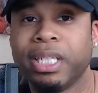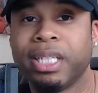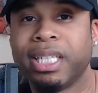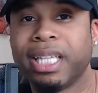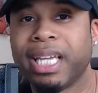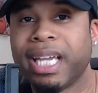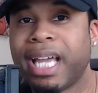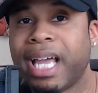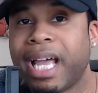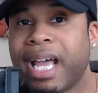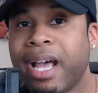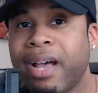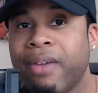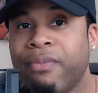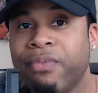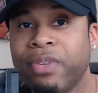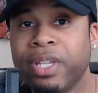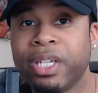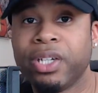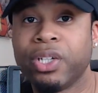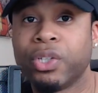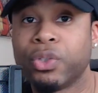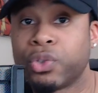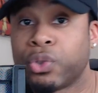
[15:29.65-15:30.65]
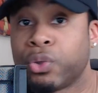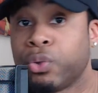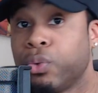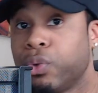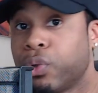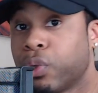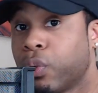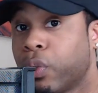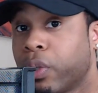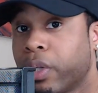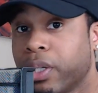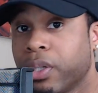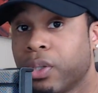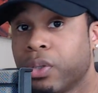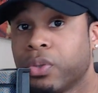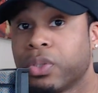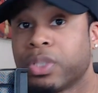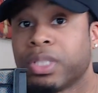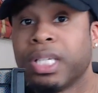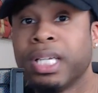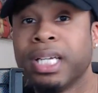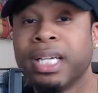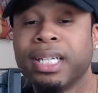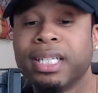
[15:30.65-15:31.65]
and they have video
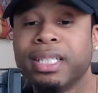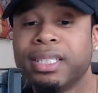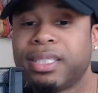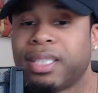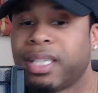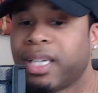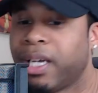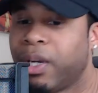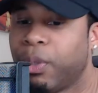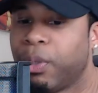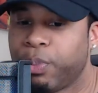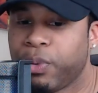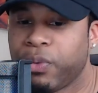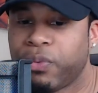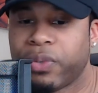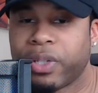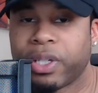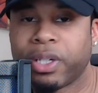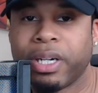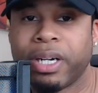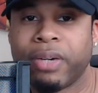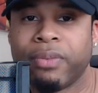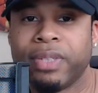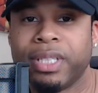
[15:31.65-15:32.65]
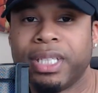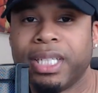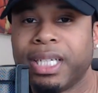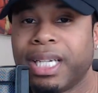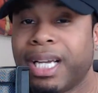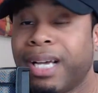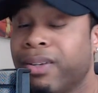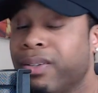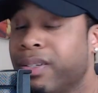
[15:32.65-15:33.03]
tutorials to help you figure everything out.